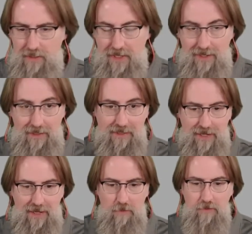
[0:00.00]
As I
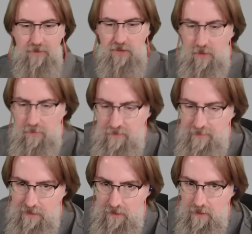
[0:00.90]
am a physics
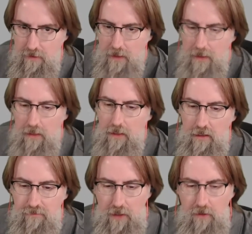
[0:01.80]
professor,
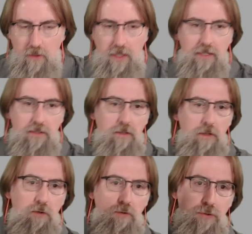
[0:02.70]
I've got all kinds of
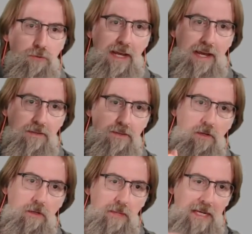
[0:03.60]
little doodads
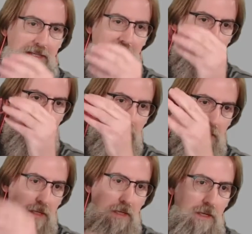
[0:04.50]
on my desk
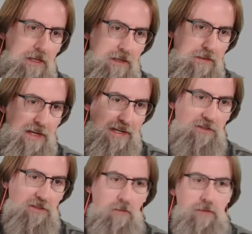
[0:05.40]
that I can
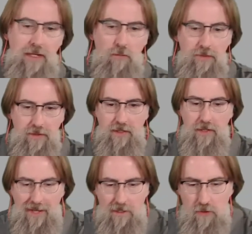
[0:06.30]
start playing with and actually